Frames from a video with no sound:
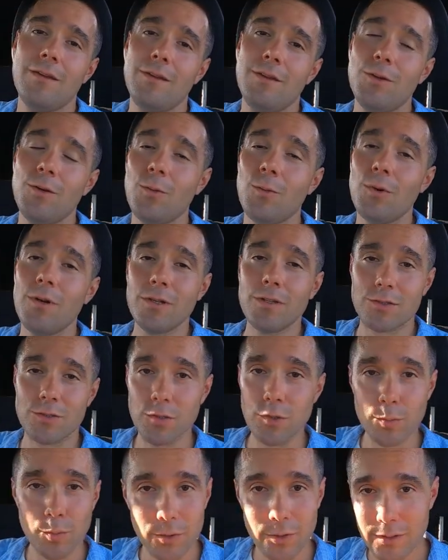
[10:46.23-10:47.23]
You don't want a
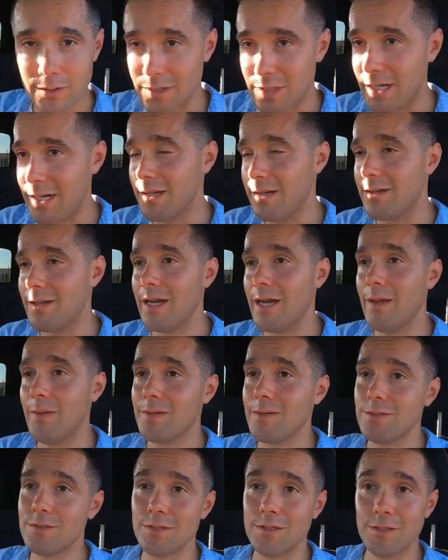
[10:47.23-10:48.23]
super exciting diet
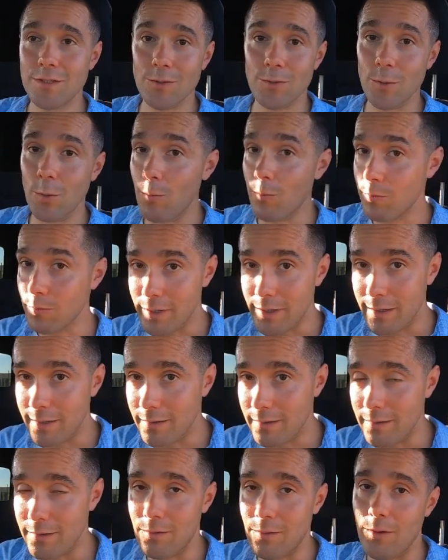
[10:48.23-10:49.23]
because then you're overeating it